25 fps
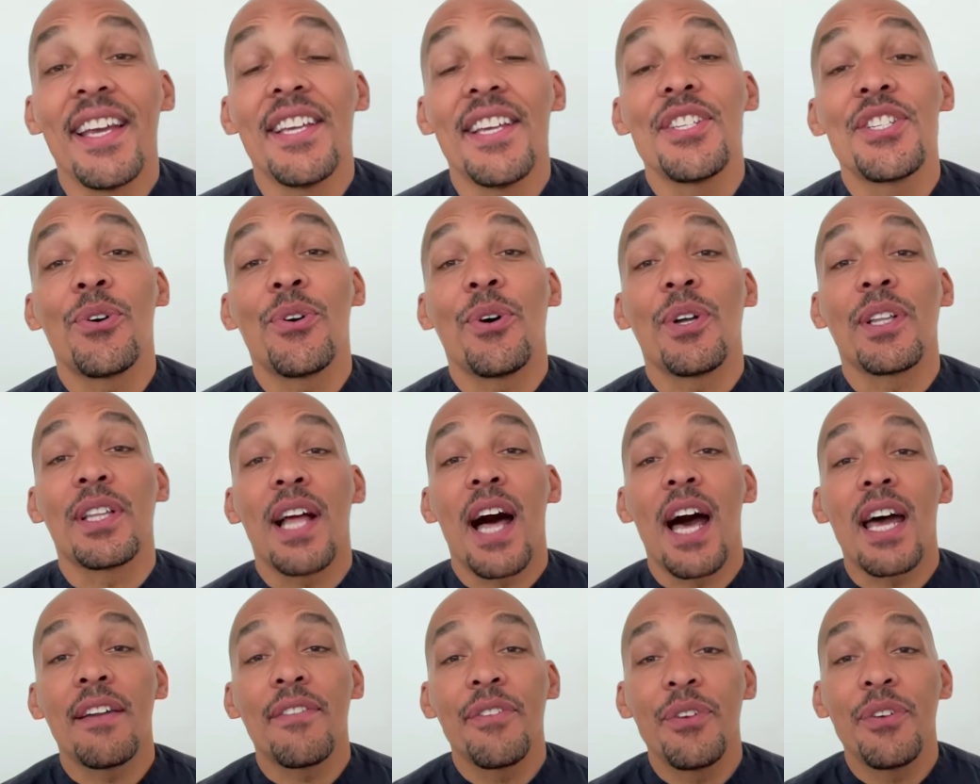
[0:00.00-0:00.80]
so a
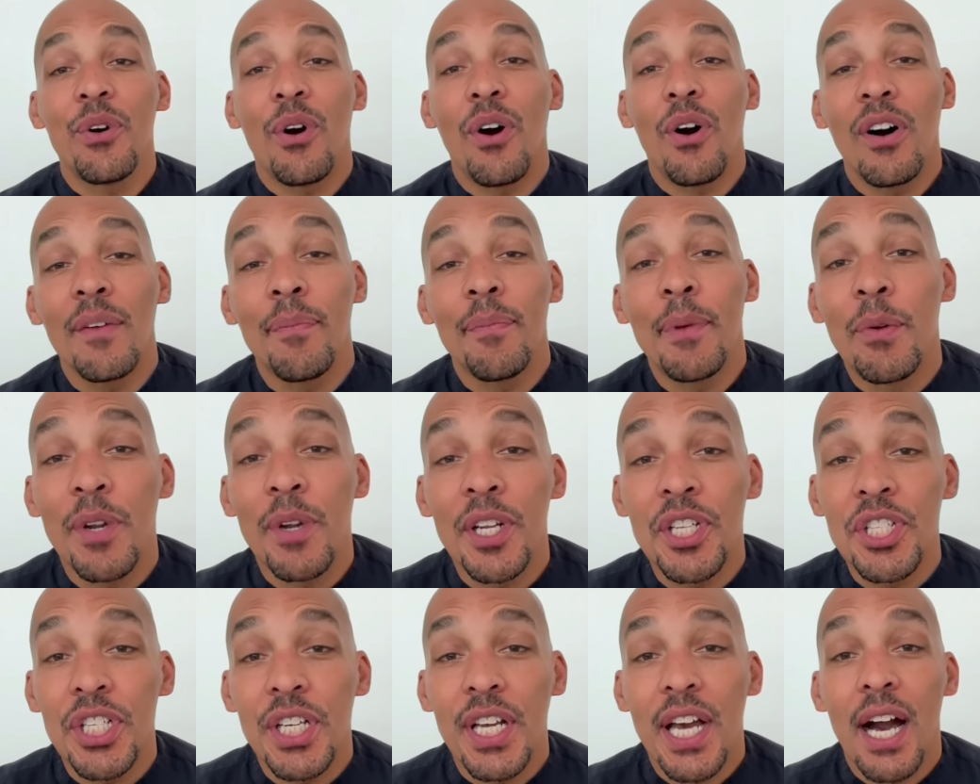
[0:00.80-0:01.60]
lot of you all have been
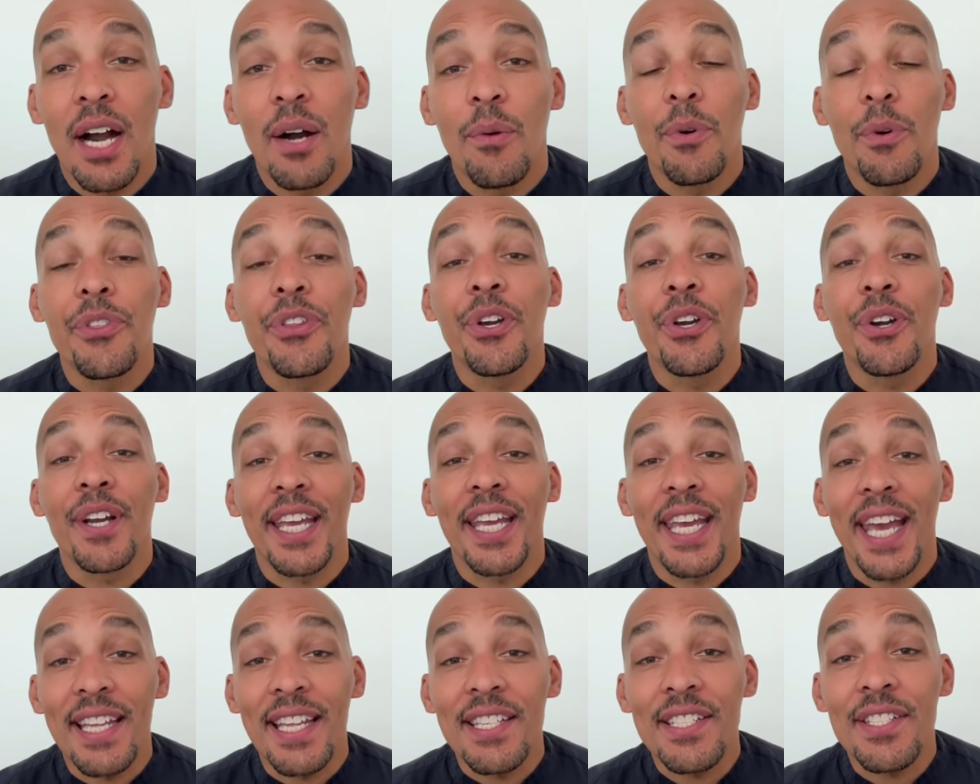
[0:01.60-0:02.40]
reaching out with your
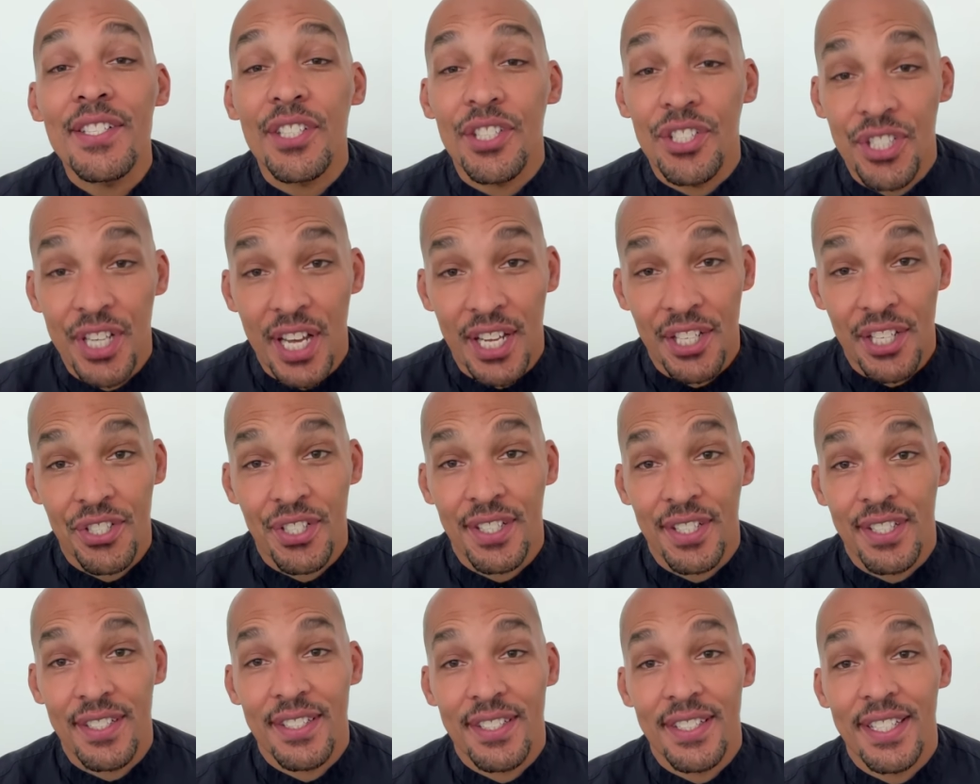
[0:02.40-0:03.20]
guest
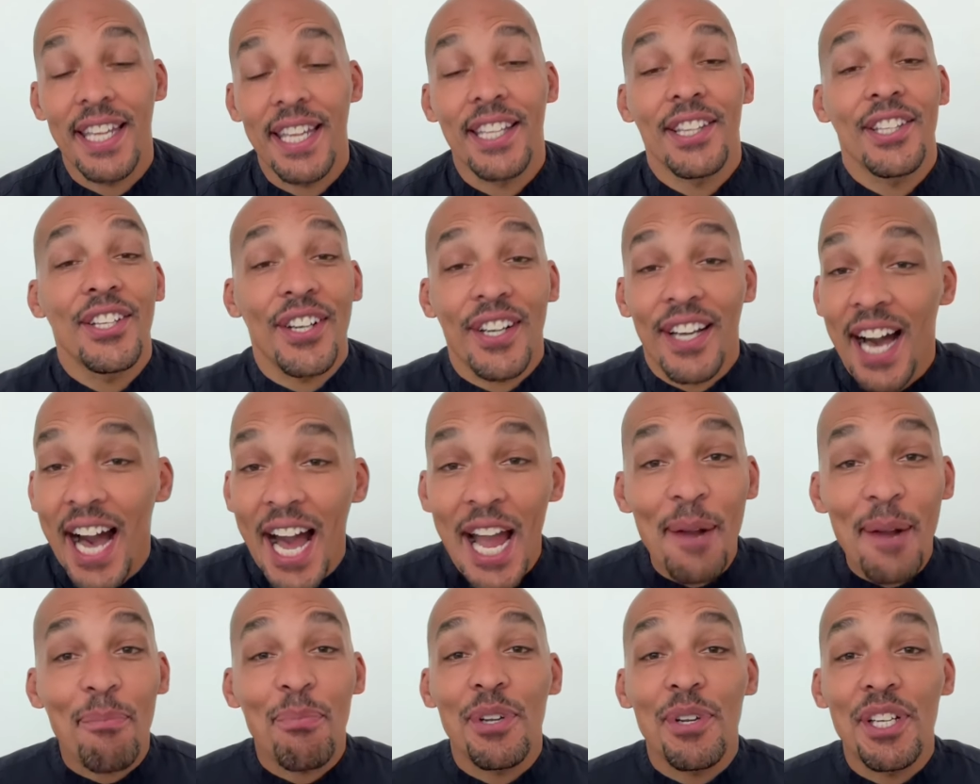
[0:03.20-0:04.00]
suggestions. And look, I
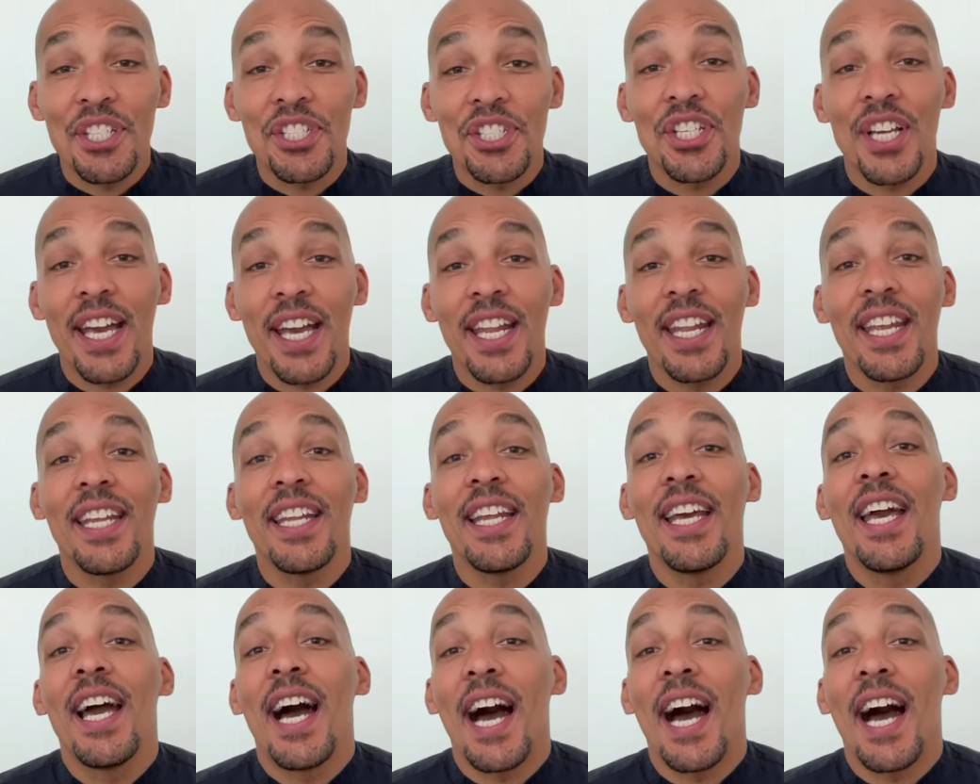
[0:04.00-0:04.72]
appreciate it.